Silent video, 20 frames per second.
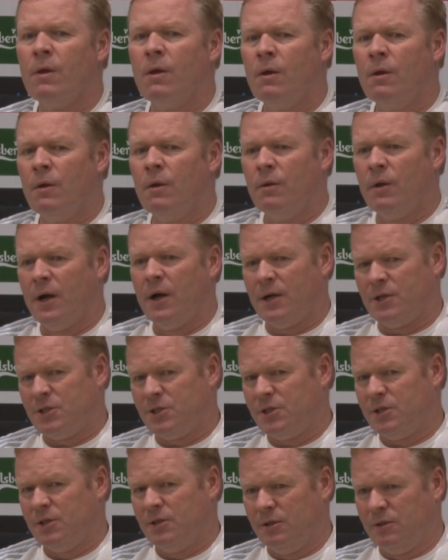thing?
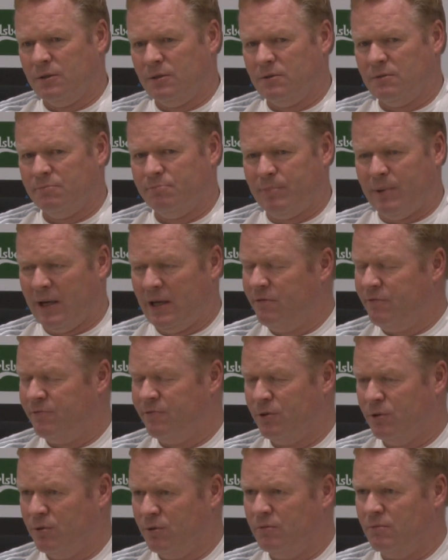Still
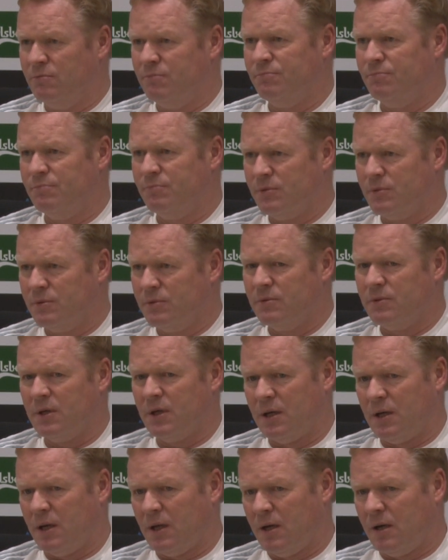painful,
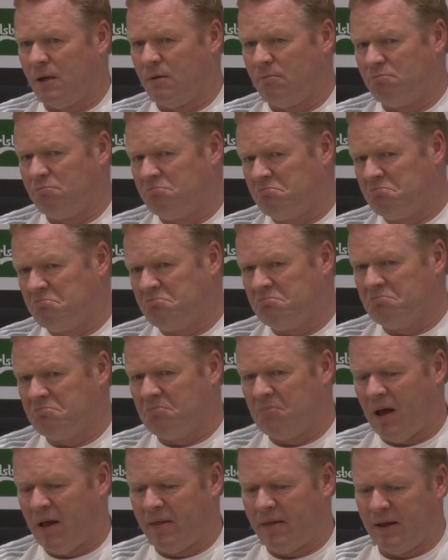and then
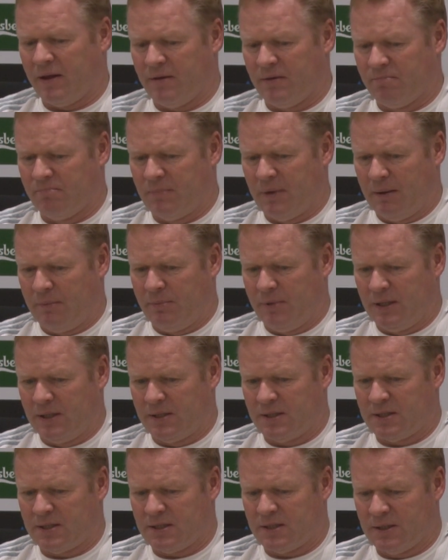I think maybe
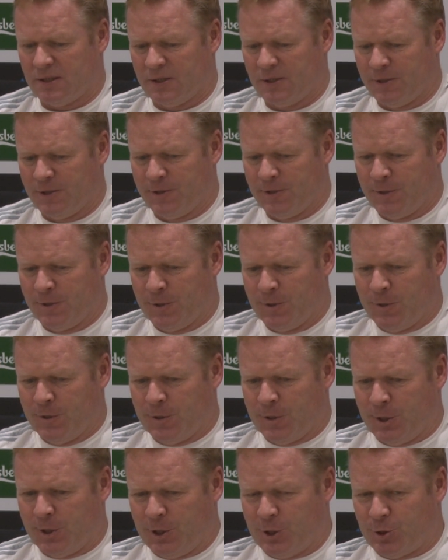it's
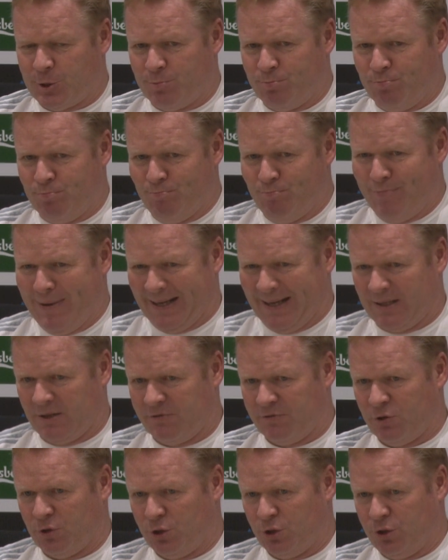better
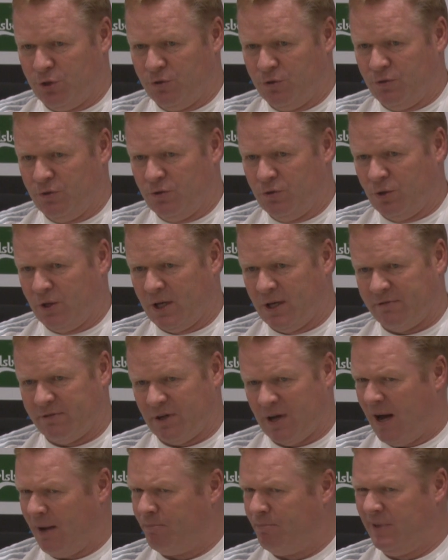to give
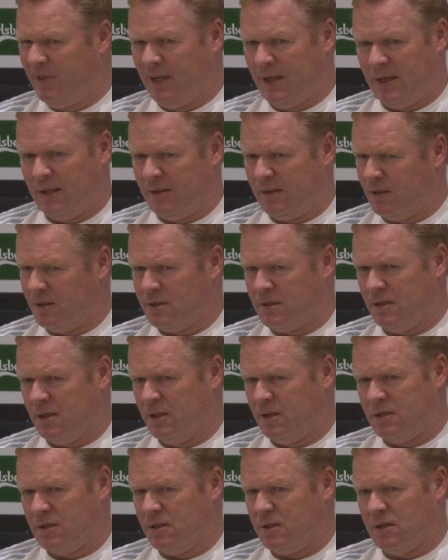an update.
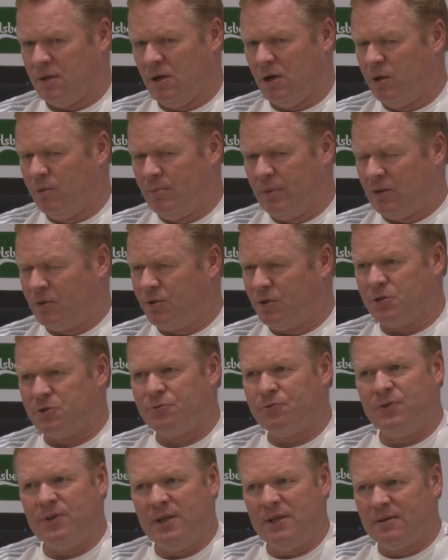It's all about his
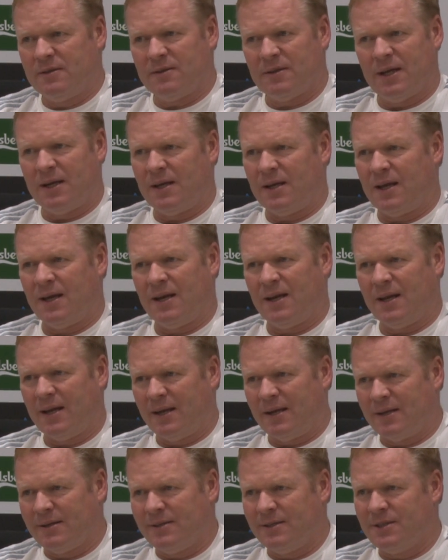feet,
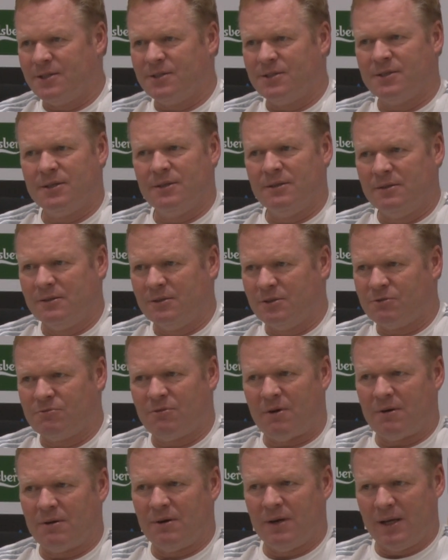and he's still
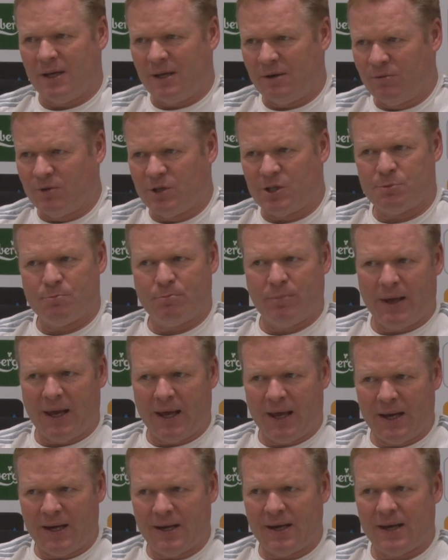struggling with
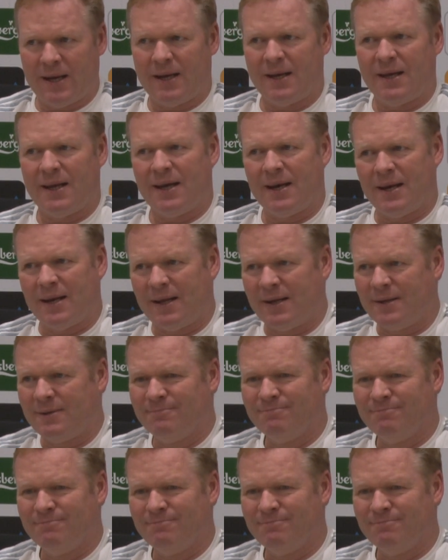pain, and